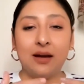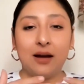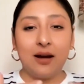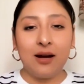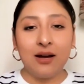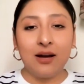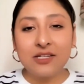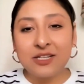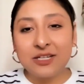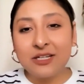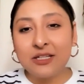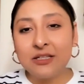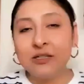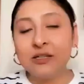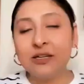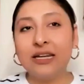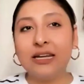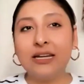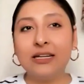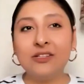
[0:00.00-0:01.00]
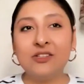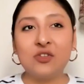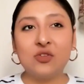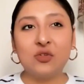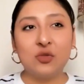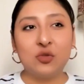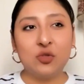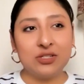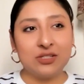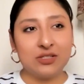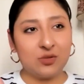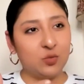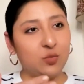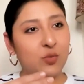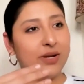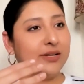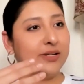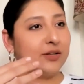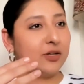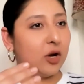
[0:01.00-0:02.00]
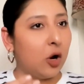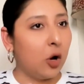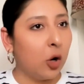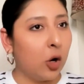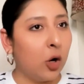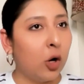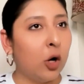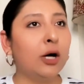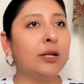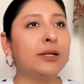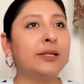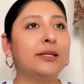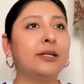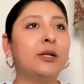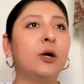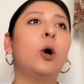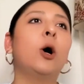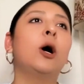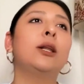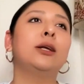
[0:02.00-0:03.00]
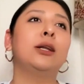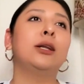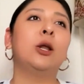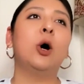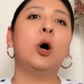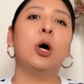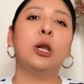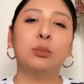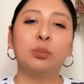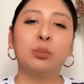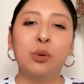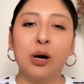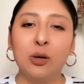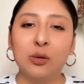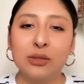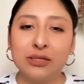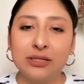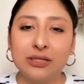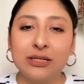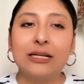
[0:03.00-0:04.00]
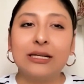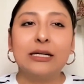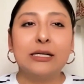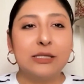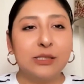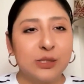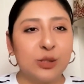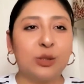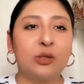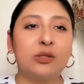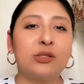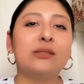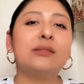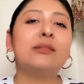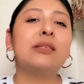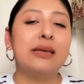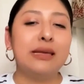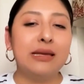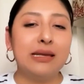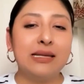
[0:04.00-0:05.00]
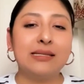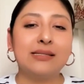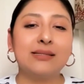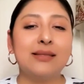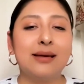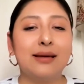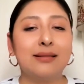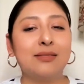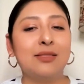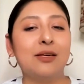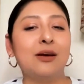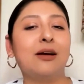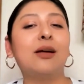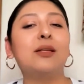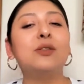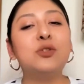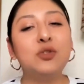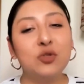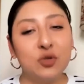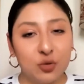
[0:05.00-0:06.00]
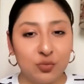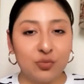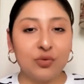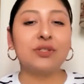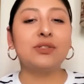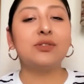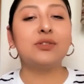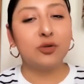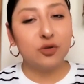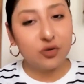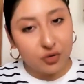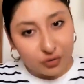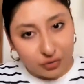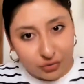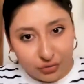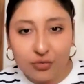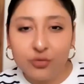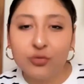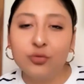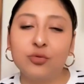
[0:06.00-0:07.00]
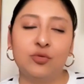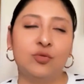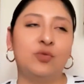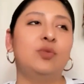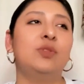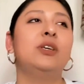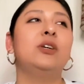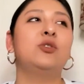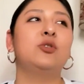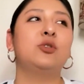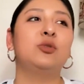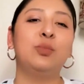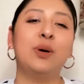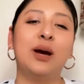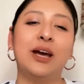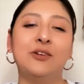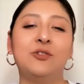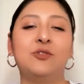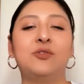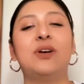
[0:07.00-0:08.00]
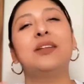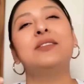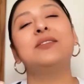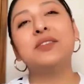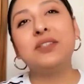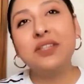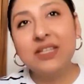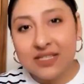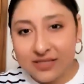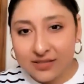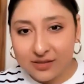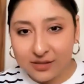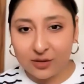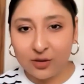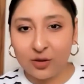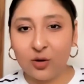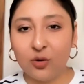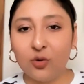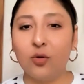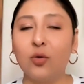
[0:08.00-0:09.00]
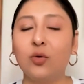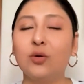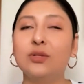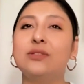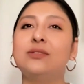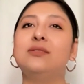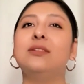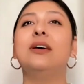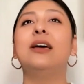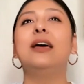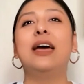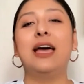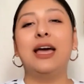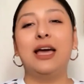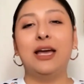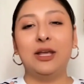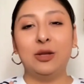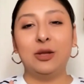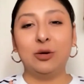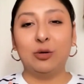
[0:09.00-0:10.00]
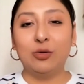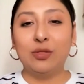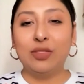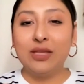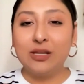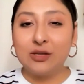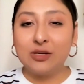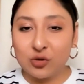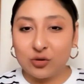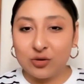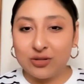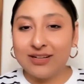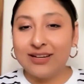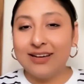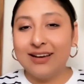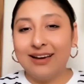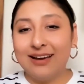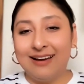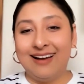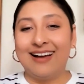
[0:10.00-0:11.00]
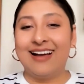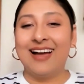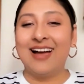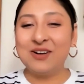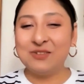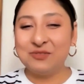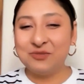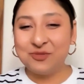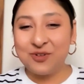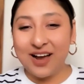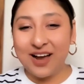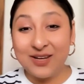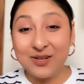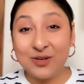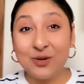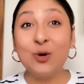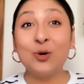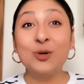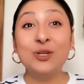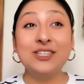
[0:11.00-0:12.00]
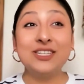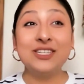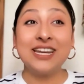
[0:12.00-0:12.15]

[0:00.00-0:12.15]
article, it just went on and on and on about certain things that the consumers should do. They should buy trans-seasonal clothes, they should find good